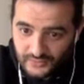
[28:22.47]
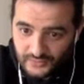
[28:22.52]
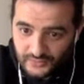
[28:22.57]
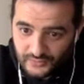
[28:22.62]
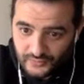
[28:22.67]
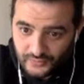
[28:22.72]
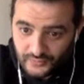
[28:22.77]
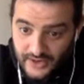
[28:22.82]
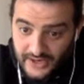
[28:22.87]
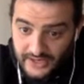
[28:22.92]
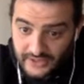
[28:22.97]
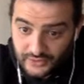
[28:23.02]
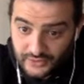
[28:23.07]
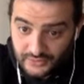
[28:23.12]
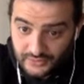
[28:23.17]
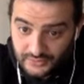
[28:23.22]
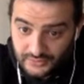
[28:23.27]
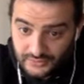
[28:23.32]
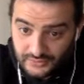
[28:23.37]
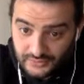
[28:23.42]

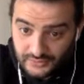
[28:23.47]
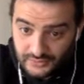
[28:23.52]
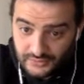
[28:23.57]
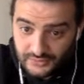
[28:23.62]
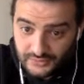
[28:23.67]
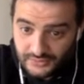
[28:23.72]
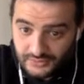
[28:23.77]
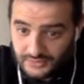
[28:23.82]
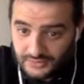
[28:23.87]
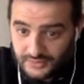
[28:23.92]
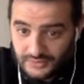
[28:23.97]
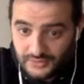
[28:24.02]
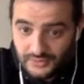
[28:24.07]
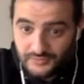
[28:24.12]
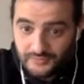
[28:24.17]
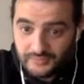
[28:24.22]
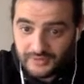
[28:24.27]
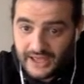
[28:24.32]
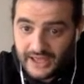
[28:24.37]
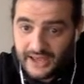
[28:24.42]
Randall.
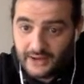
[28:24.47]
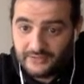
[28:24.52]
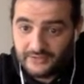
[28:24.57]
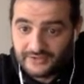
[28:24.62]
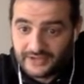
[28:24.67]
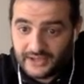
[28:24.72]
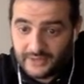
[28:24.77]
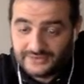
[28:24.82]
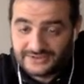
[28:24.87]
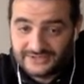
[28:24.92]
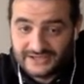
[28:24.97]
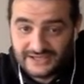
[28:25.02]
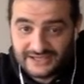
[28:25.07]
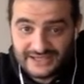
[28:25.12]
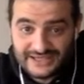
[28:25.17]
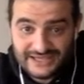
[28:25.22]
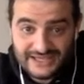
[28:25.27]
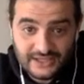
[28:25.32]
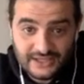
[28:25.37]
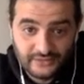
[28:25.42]
But I don't think I would take
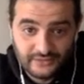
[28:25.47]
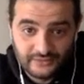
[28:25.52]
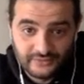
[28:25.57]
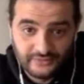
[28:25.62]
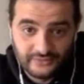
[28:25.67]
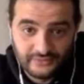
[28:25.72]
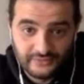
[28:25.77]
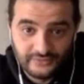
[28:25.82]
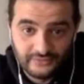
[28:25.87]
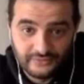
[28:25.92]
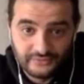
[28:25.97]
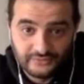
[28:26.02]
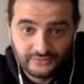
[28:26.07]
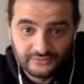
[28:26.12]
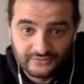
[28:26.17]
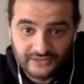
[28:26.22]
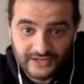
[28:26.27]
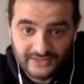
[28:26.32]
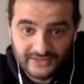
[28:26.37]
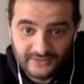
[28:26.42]
either of
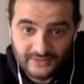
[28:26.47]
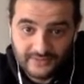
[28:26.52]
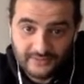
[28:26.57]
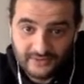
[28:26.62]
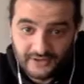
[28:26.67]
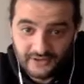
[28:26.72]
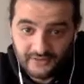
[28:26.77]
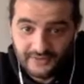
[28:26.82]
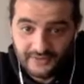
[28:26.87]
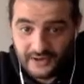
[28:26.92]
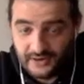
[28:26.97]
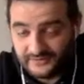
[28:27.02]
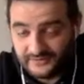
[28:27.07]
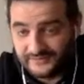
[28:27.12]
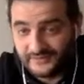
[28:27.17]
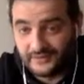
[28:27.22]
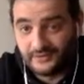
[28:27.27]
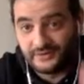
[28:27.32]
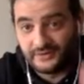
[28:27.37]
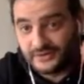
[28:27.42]
those as my punt at power
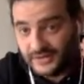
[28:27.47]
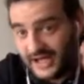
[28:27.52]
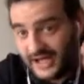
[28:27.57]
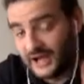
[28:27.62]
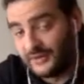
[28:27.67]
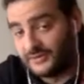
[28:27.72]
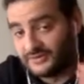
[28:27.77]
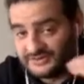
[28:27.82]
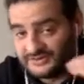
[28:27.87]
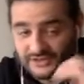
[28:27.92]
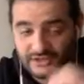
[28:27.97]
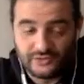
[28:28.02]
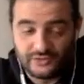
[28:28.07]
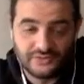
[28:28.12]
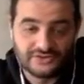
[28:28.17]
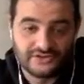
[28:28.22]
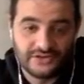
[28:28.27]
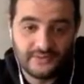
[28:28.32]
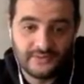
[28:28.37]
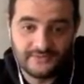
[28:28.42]
forward. I would take
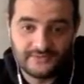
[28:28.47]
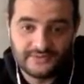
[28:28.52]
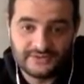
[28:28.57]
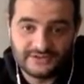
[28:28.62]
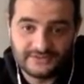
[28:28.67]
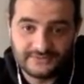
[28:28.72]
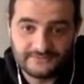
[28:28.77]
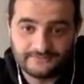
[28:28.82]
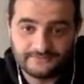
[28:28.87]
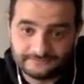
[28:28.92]
Chris Humphries.